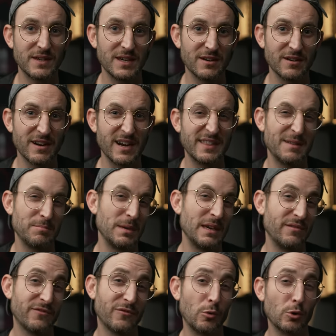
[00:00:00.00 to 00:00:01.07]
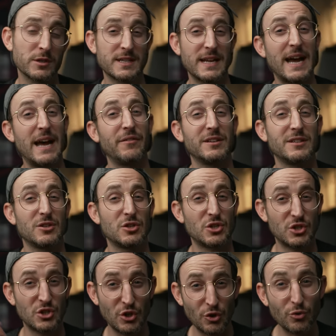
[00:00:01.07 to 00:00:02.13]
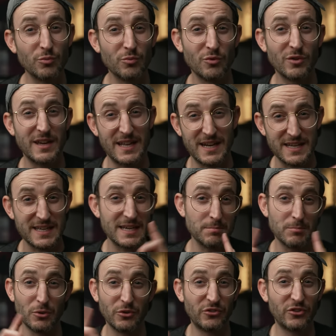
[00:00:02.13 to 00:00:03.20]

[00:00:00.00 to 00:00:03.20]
gear and then being forced to having to shoot in a gimbal